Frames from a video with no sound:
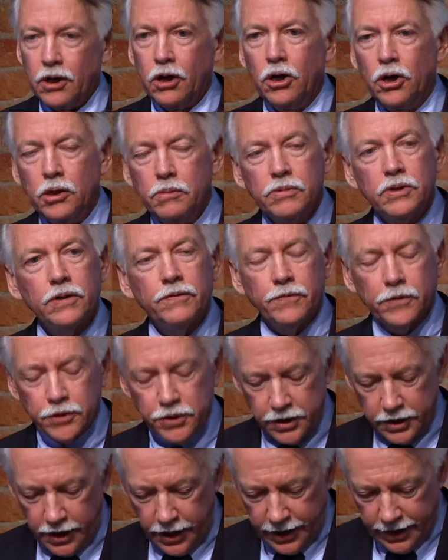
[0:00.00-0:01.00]
the home of the
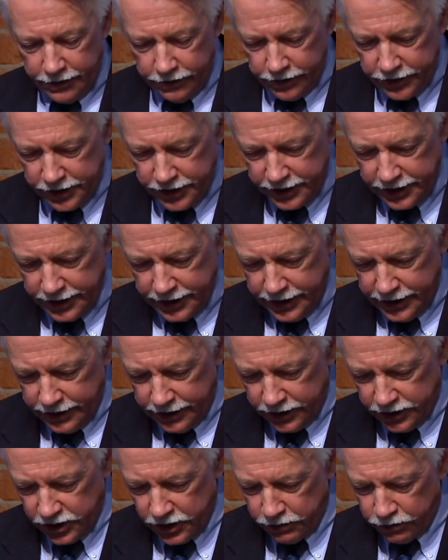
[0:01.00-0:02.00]
first Congress,
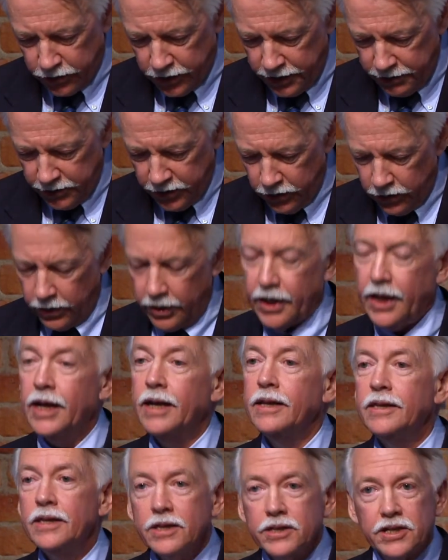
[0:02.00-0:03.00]
the Supreme Court,
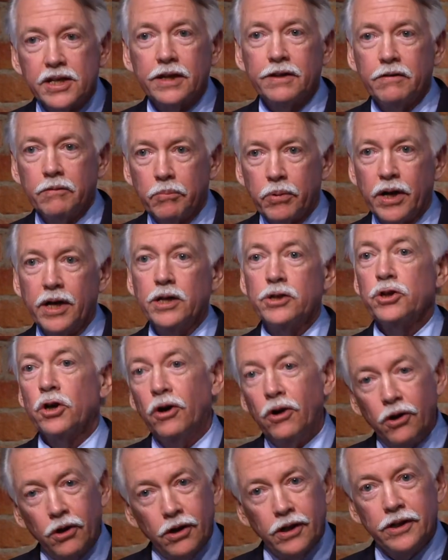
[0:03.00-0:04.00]
and the executive branch,
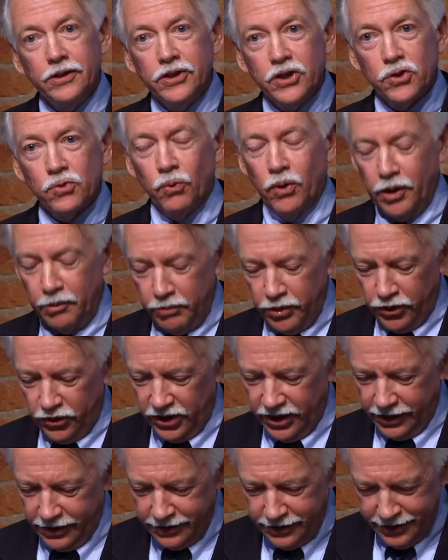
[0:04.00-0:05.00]
all in this one
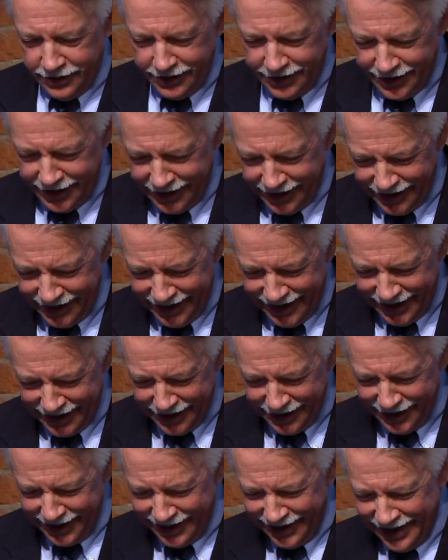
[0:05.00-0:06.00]
building uh, at,
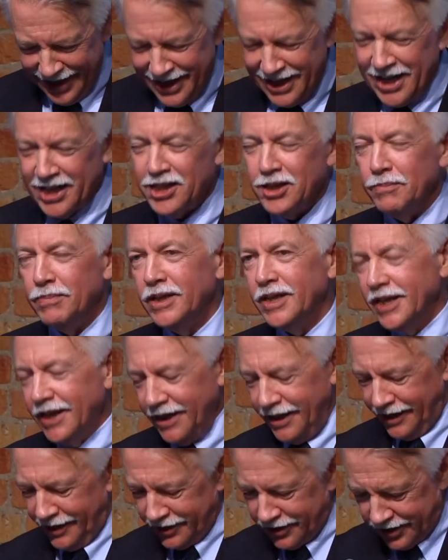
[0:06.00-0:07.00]
the, at the
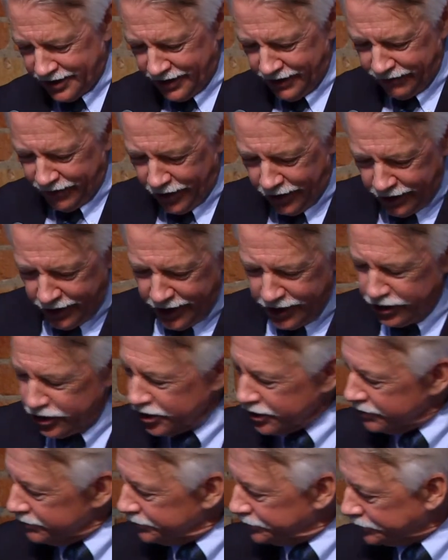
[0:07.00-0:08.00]
beginnings of our
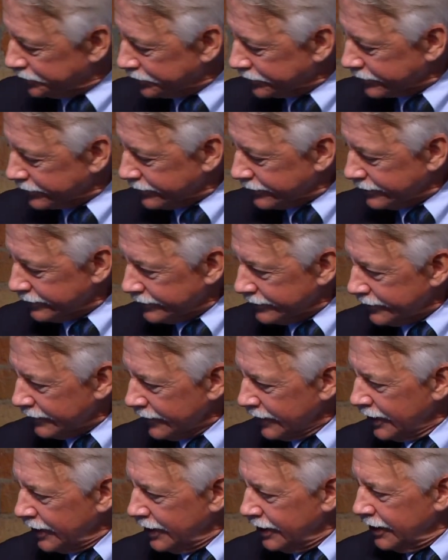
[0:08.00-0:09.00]
nation.
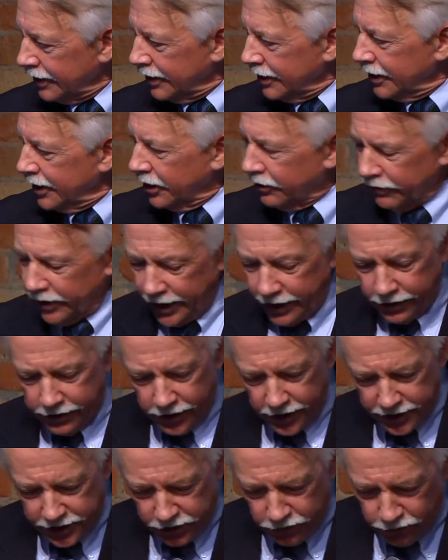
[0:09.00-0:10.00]
And right
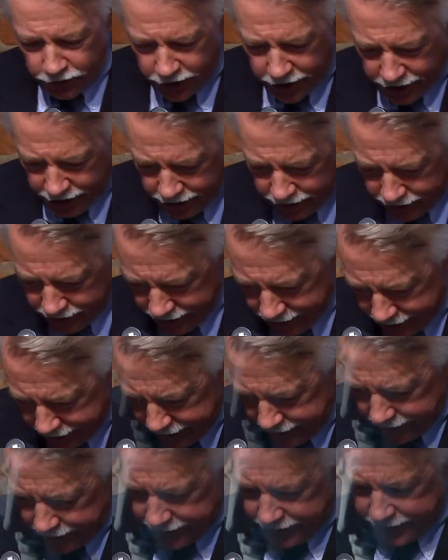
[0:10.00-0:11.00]
across the water
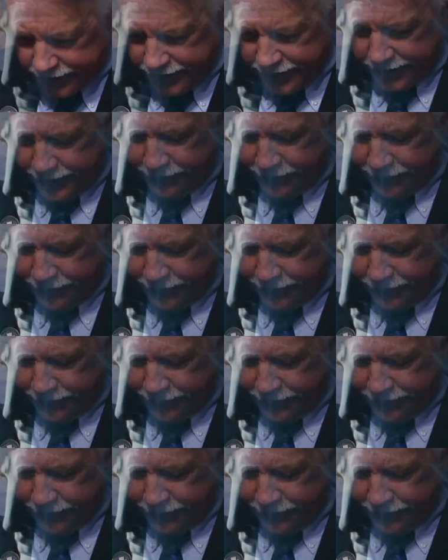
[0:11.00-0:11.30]
is